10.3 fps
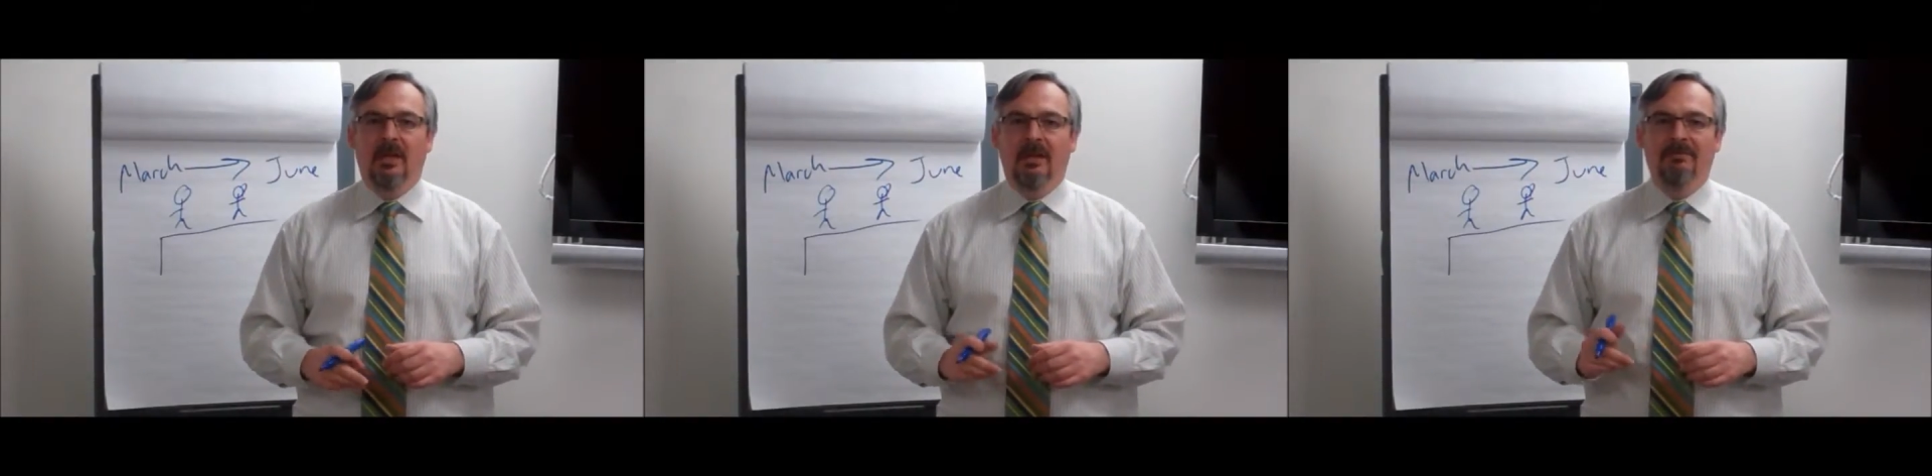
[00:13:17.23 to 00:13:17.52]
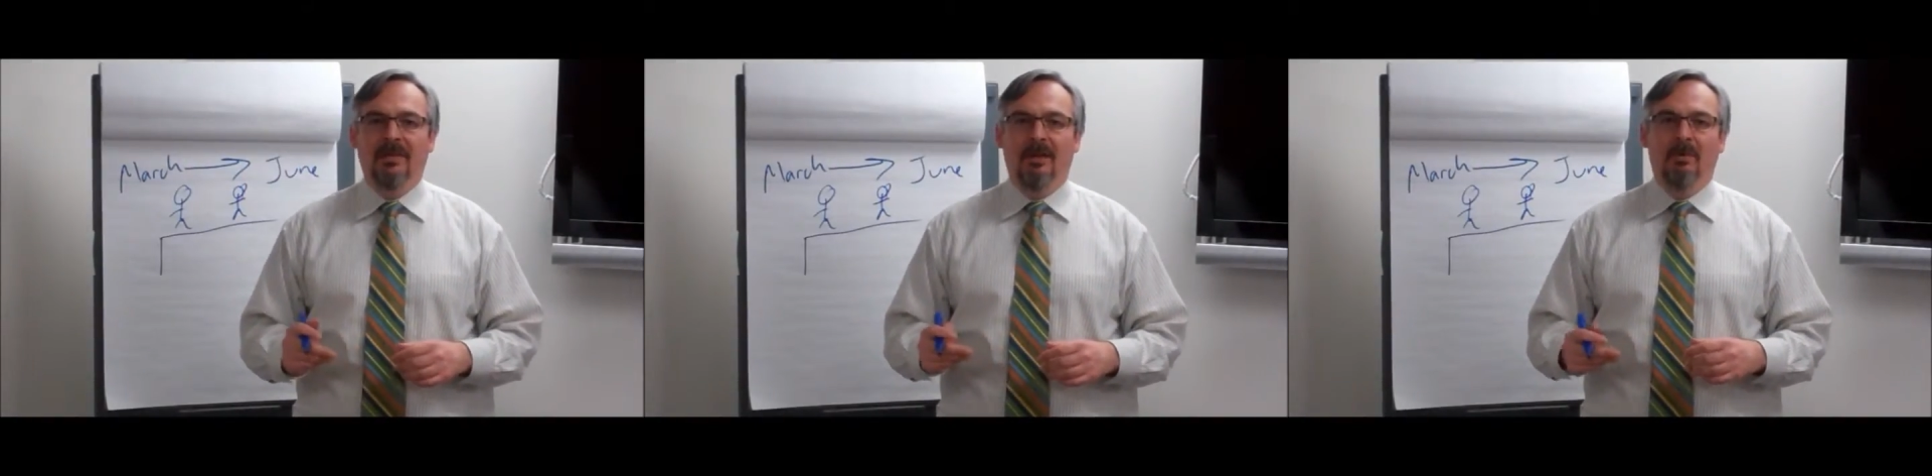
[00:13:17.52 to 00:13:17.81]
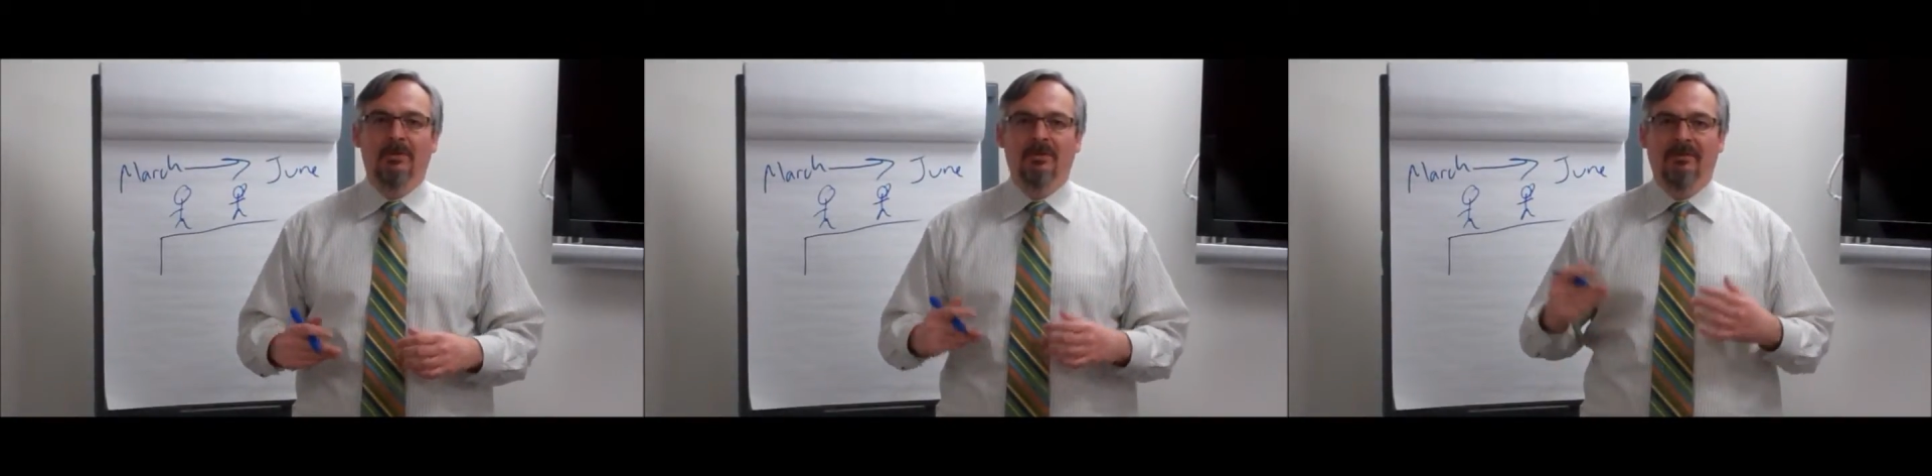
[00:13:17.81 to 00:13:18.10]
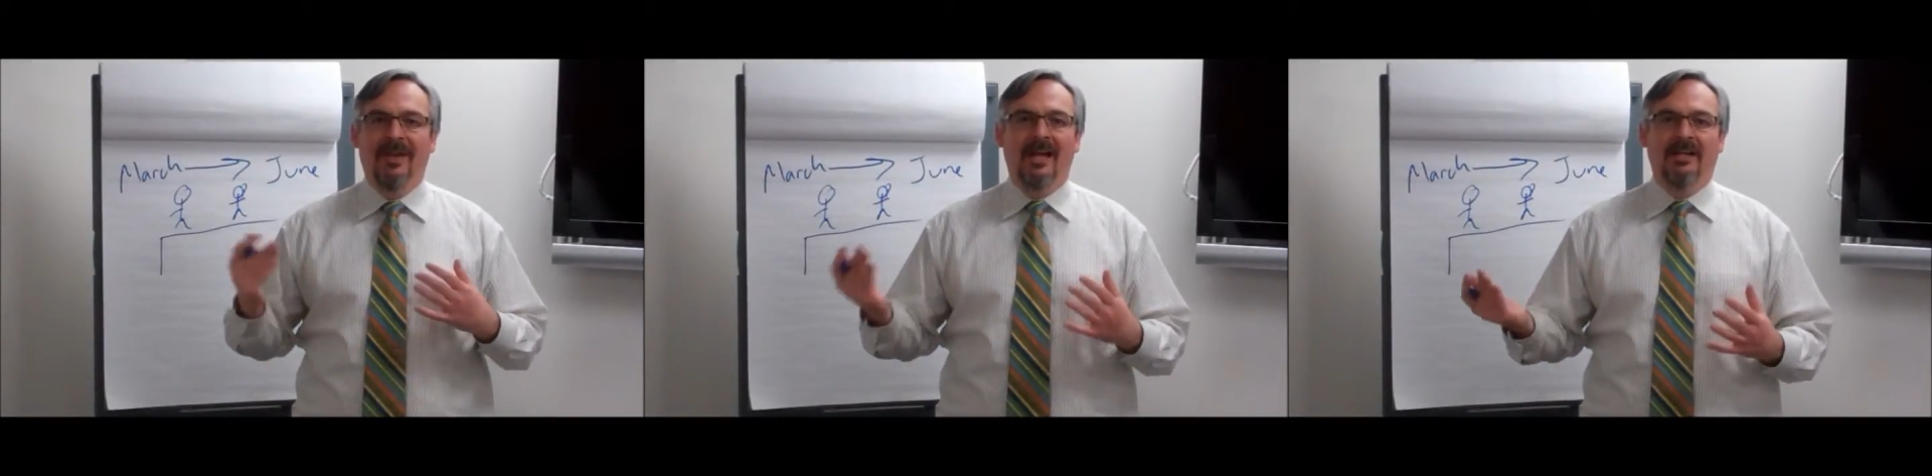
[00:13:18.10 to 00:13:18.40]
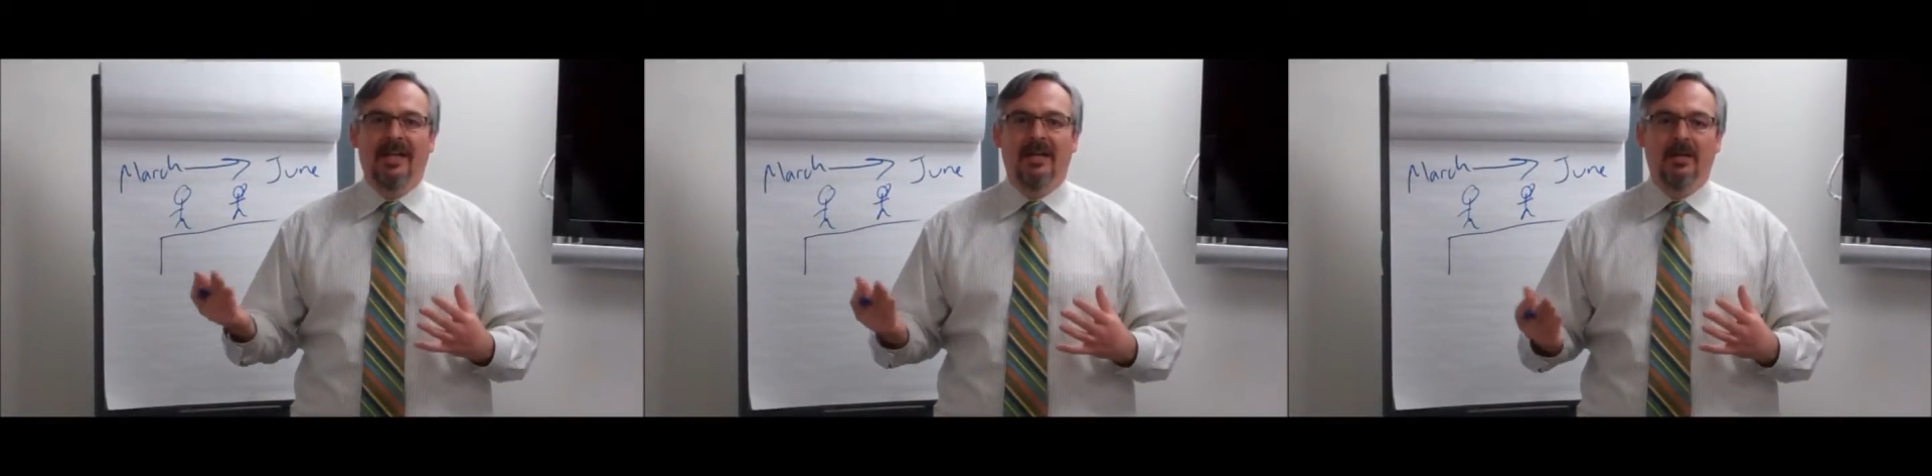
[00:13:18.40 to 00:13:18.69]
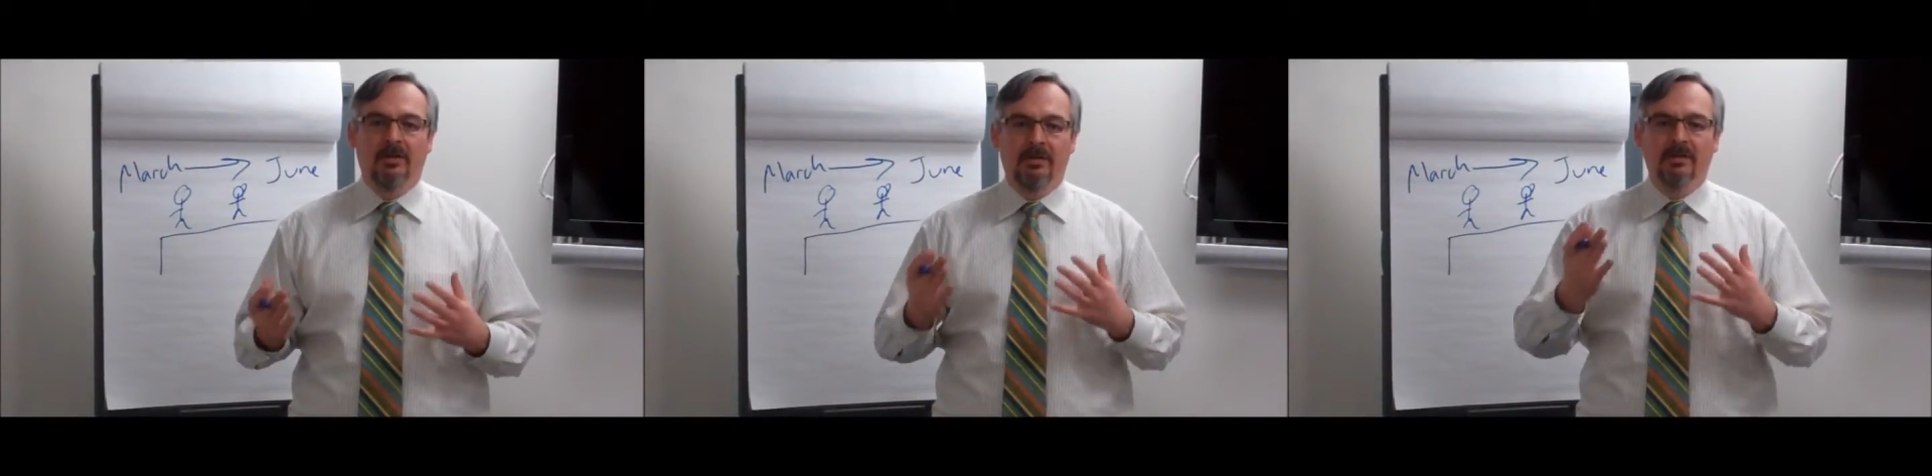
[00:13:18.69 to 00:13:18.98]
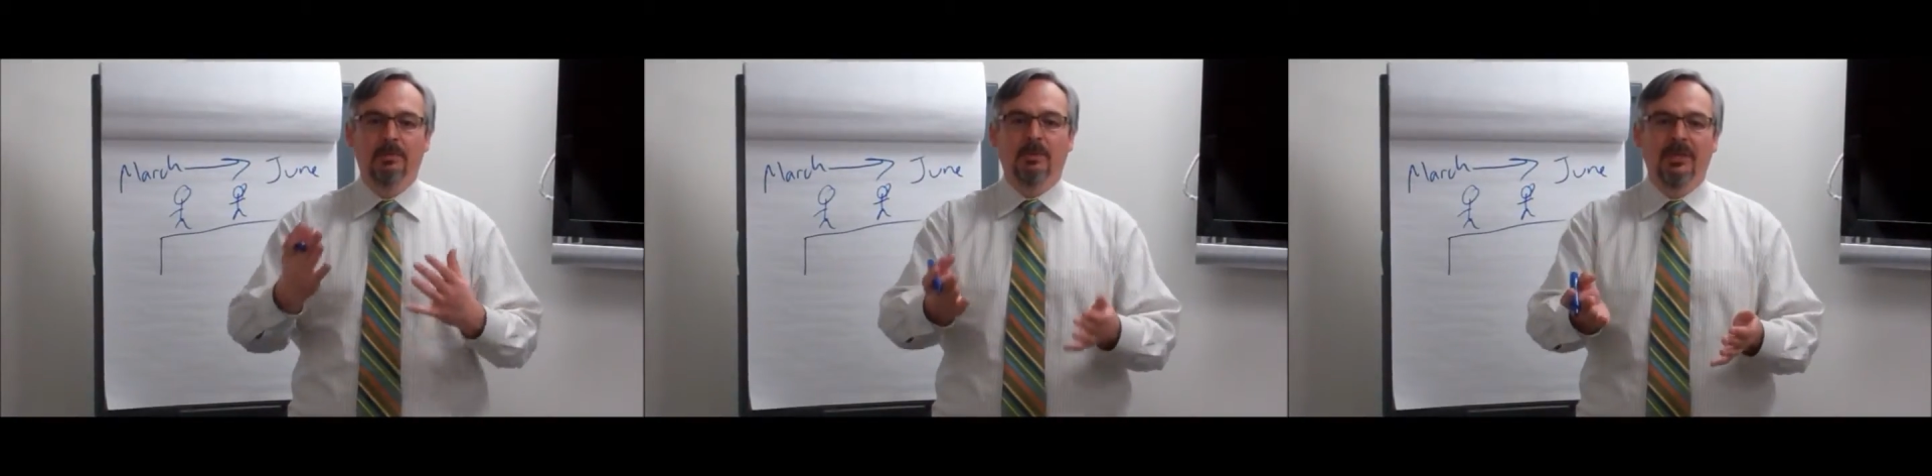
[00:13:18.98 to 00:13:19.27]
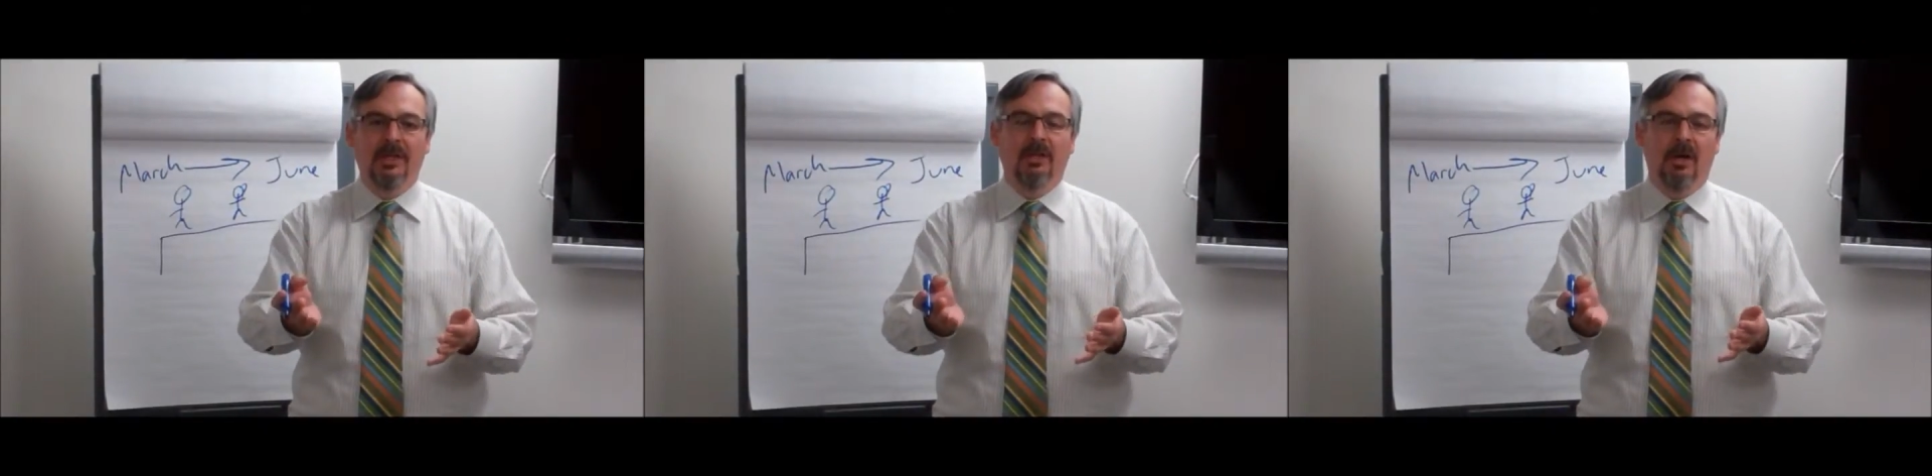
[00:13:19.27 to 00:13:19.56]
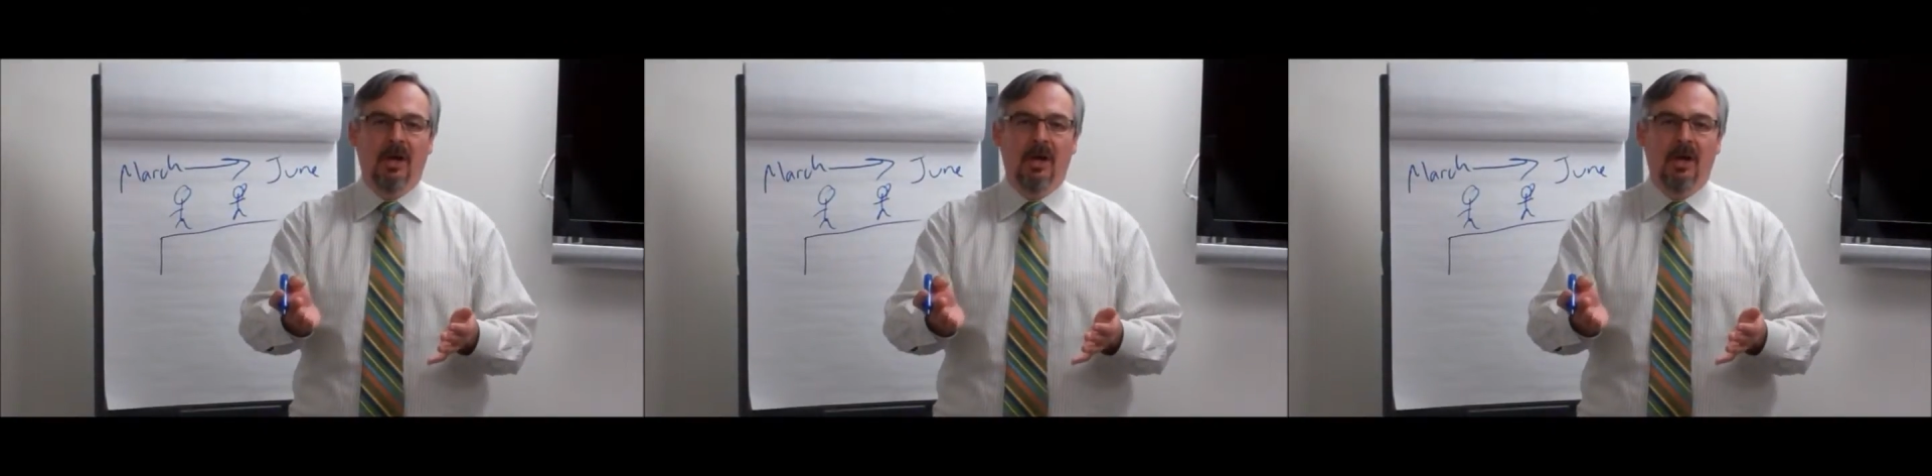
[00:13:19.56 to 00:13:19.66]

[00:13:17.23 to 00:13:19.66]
if they were to invalidate it under this particular